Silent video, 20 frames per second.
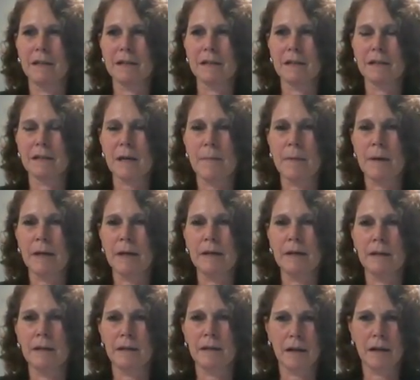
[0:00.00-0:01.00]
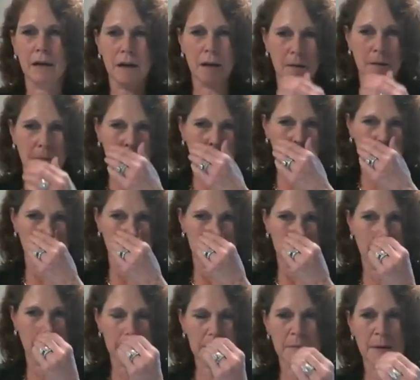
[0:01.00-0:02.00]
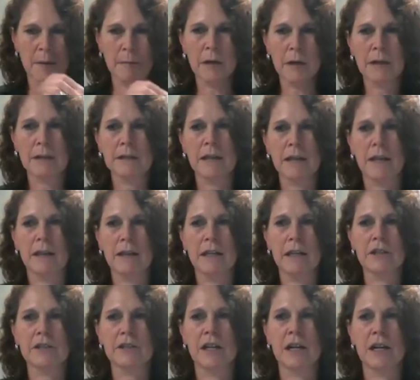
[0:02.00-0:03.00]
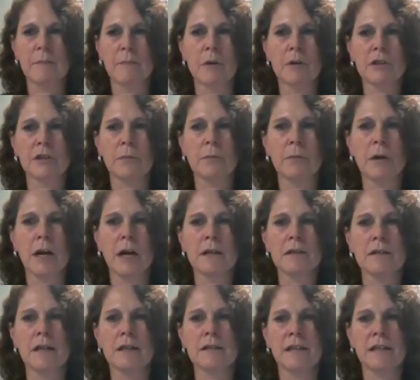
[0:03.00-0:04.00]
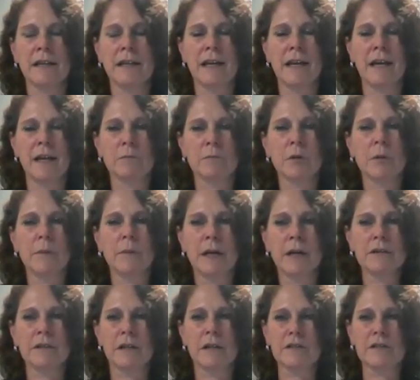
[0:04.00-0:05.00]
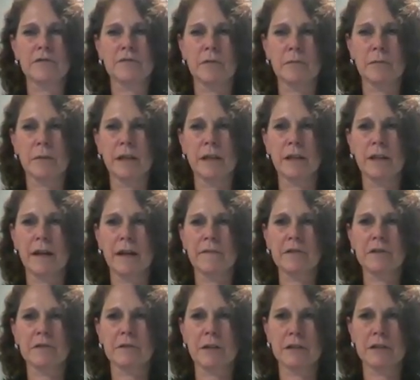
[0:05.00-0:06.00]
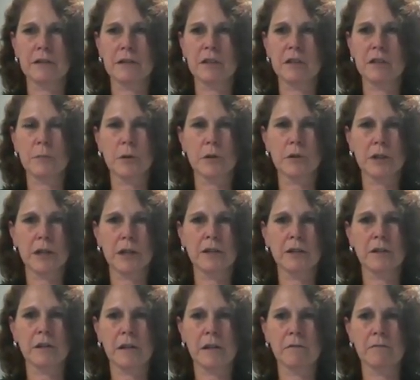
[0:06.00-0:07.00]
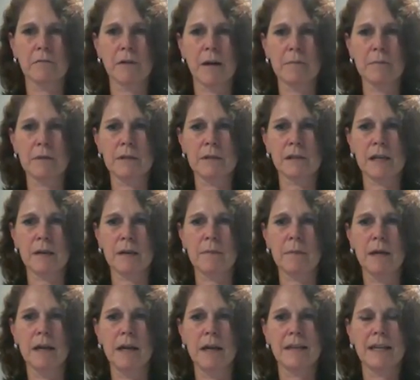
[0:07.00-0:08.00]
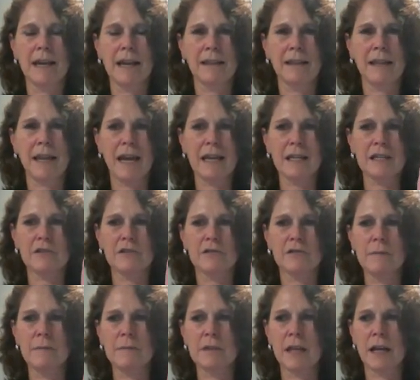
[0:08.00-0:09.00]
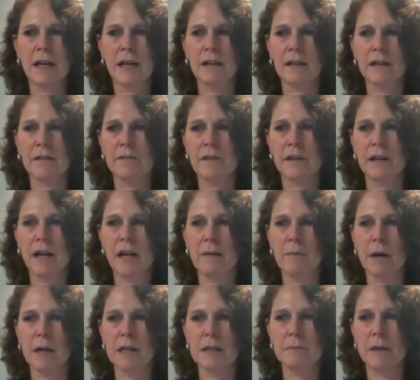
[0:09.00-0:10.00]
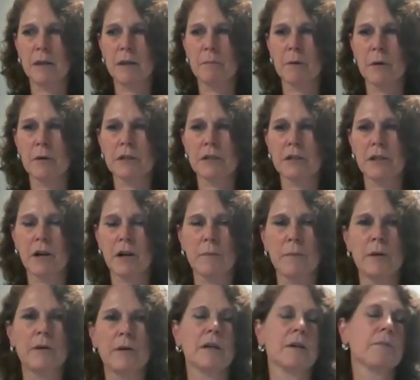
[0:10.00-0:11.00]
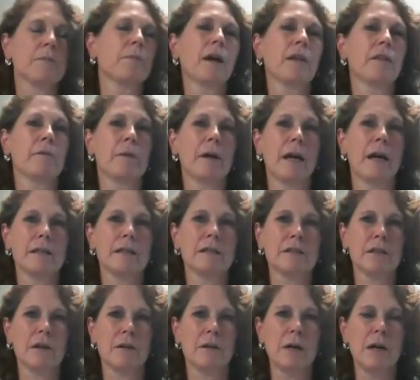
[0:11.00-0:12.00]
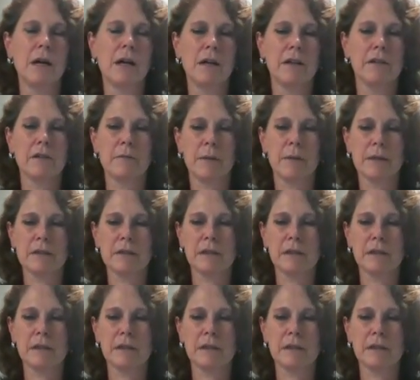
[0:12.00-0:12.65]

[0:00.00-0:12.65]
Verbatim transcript: Sleeping helps memory consolidation and emotional processing and prepares us for real life stressors, particularly REM sleep. That last dream cycle of the night might be the most therapeutic, by the way. So there have been